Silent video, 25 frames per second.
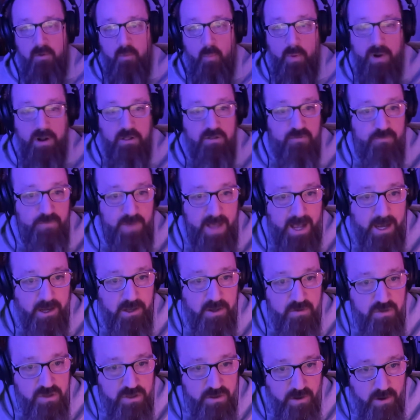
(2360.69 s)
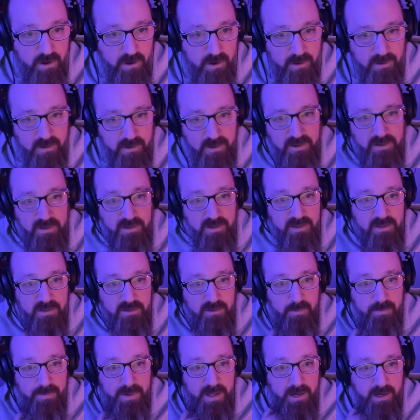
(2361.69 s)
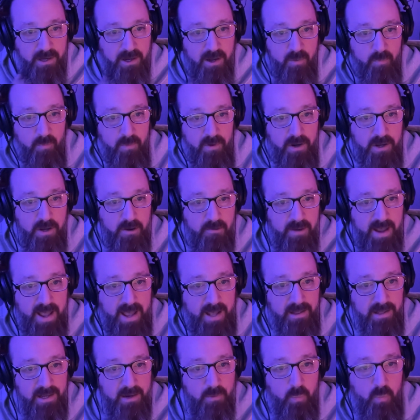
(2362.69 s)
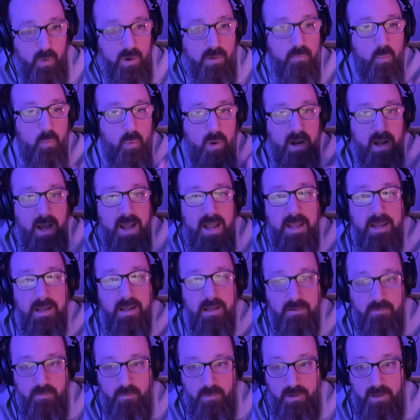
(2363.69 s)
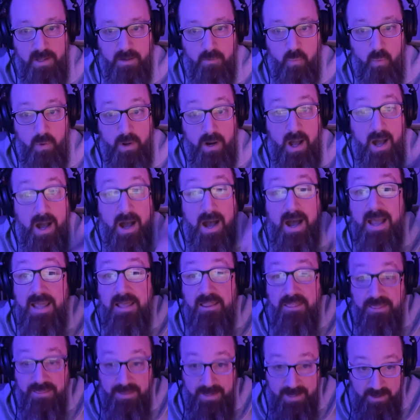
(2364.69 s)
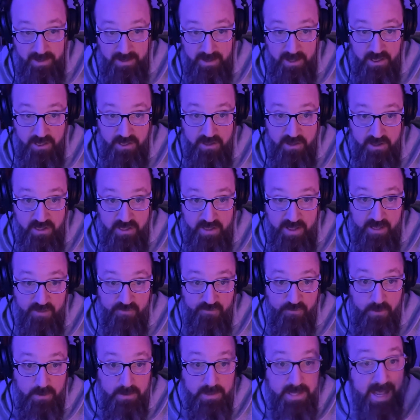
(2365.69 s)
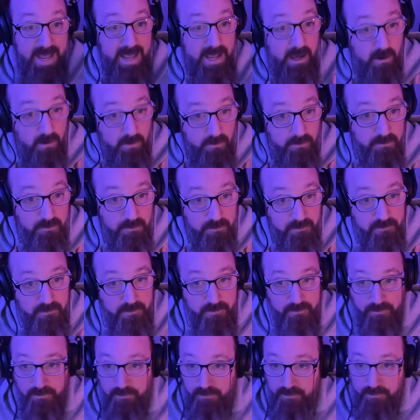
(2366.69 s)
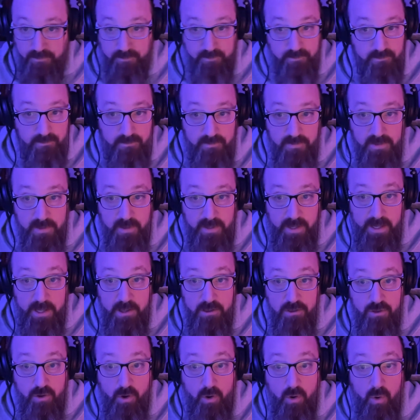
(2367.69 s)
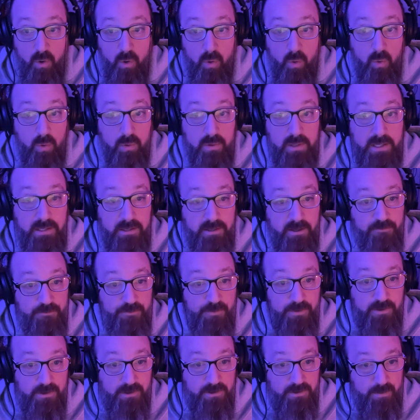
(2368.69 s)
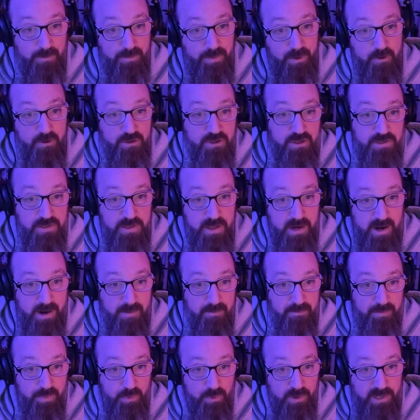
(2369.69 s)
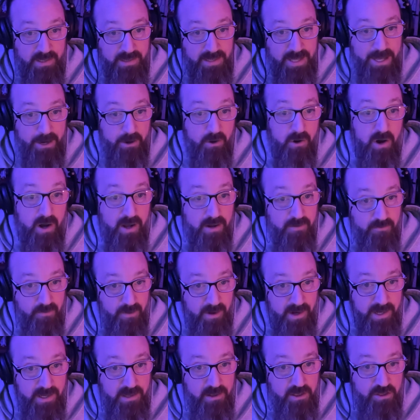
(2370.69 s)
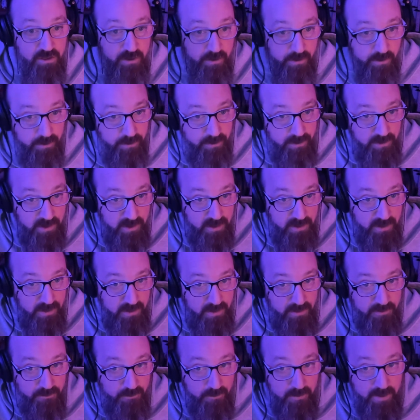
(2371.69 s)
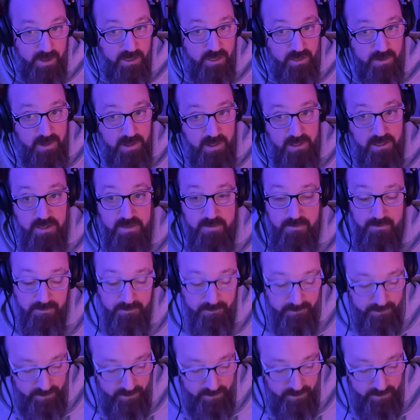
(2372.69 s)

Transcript: what its values are, depending on where you're at. Like what, what I, what, like what I think is successful now is wholly different to the person that I'm putting that on. Right. So mm-hmm. for instance,